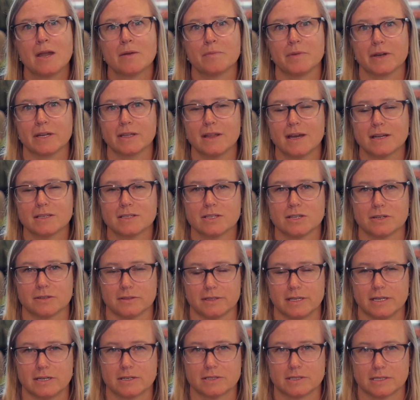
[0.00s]
bring that to your
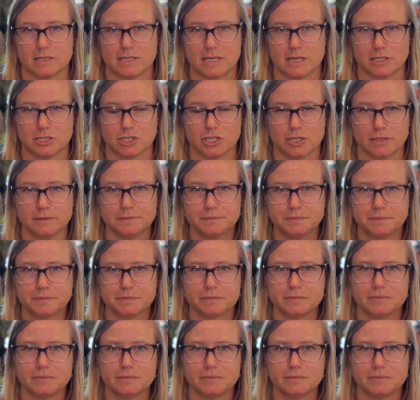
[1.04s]
leader's attention.